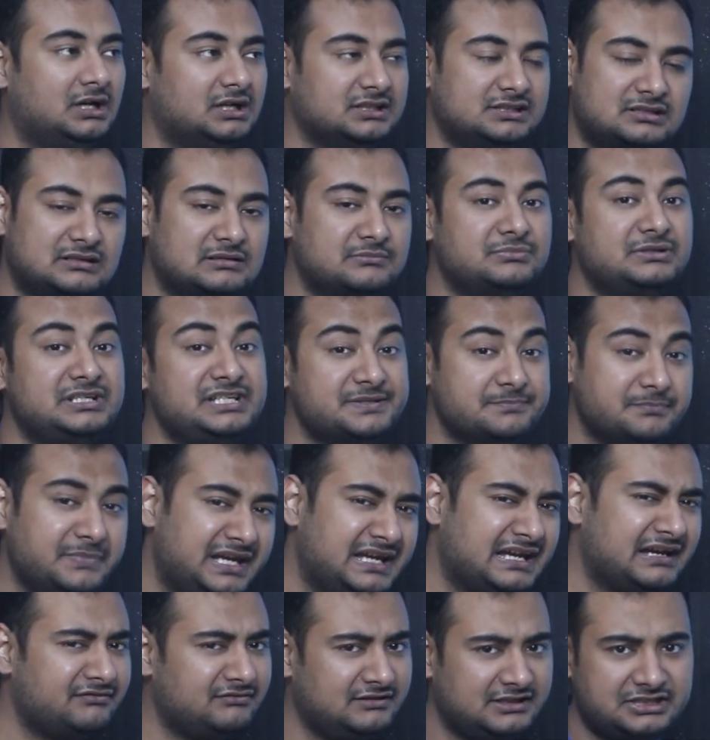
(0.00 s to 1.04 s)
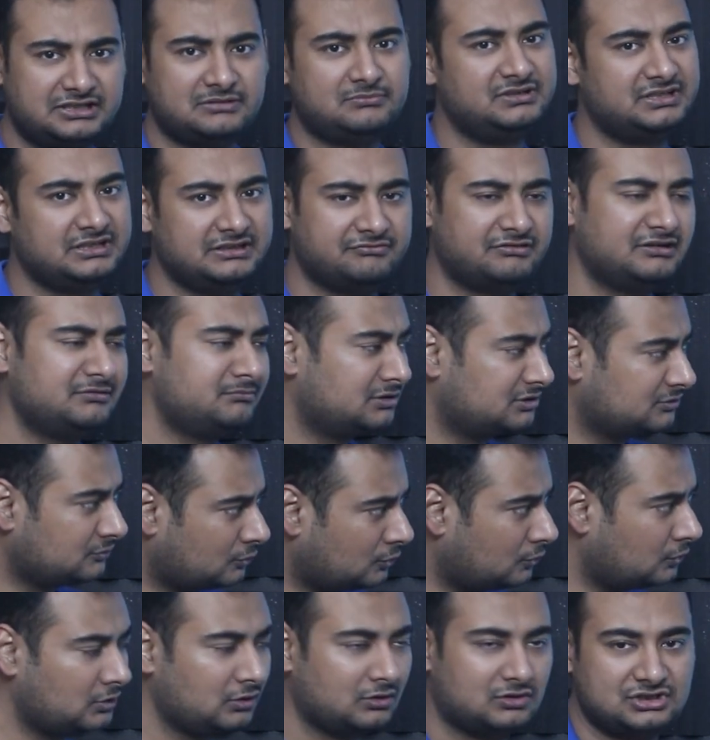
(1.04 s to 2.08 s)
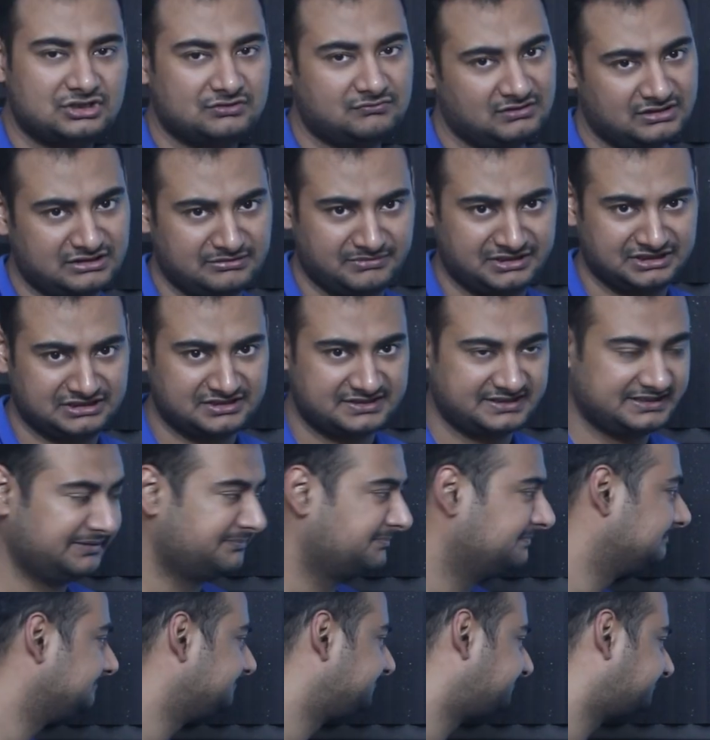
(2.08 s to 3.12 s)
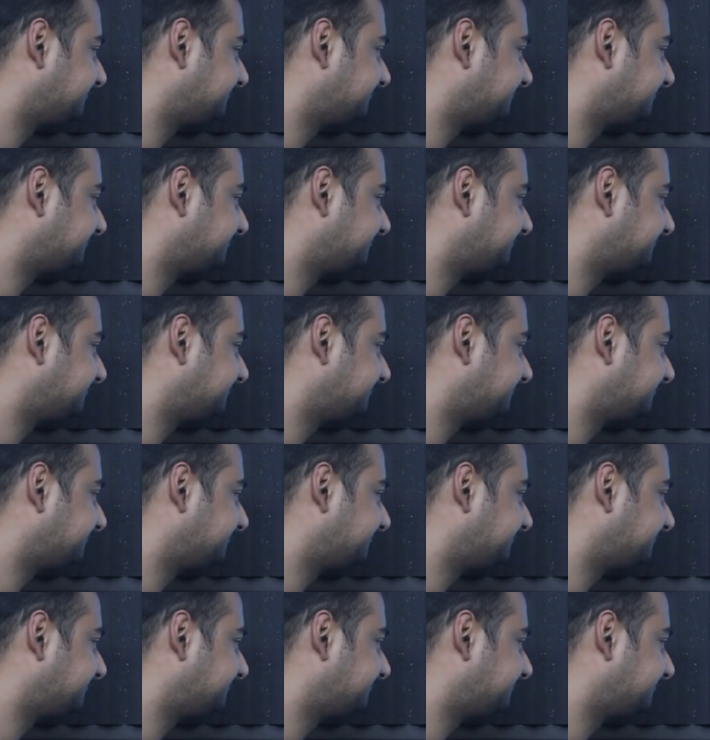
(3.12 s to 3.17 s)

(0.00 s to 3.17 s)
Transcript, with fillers: Other companies may have a little bit different, but core logic will remain the same.